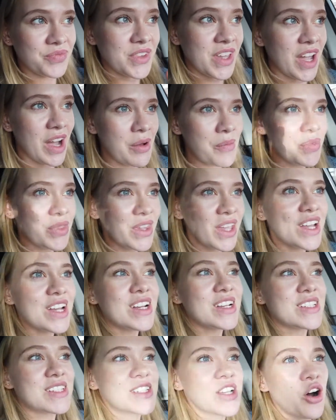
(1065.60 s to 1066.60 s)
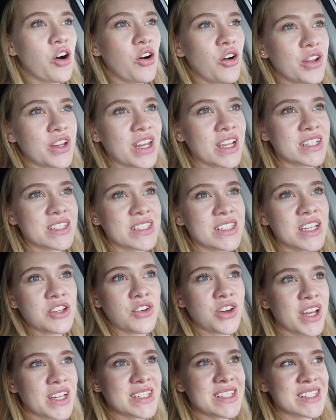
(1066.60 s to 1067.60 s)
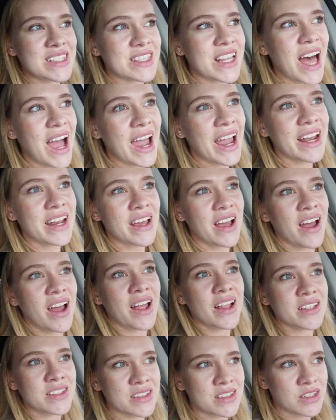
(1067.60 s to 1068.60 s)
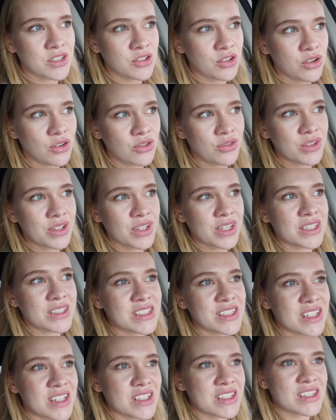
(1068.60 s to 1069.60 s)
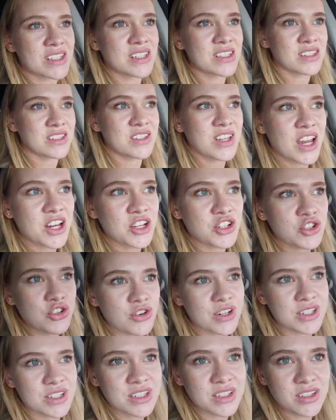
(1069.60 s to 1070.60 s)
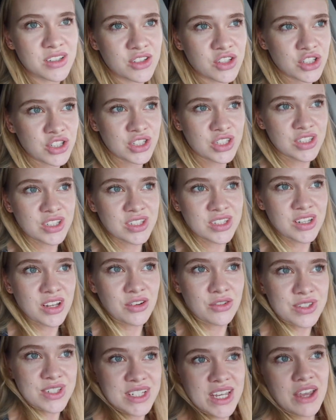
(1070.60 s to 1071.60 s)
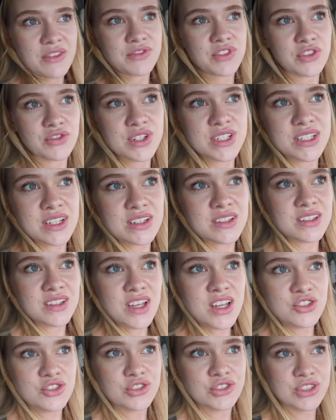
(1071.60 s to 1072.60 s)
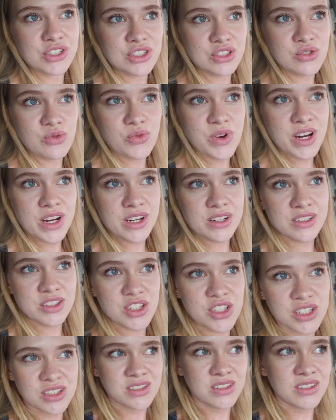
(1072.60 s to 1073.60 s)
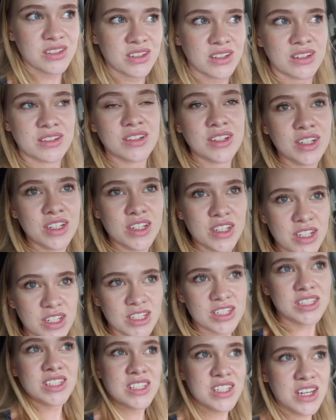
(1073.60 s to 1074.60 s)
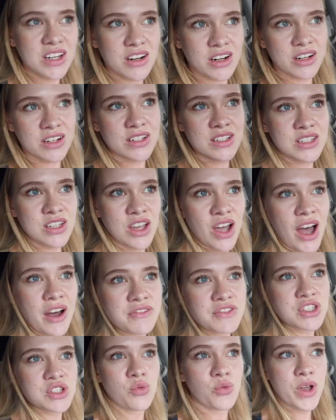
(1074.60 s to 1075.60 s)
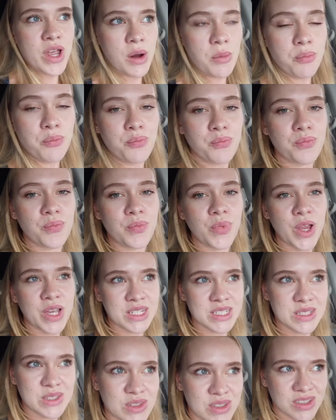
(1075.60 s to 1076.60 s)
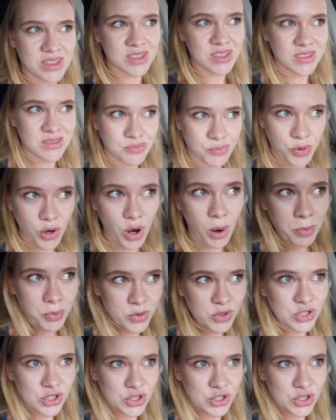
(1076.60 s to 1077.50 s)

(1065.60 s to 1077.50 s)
Yeah. So next thing, you can slide, and you know, it's dangerous. Just, you know, safety reasons, dangerous to wear just sneakers. You have to wear like proper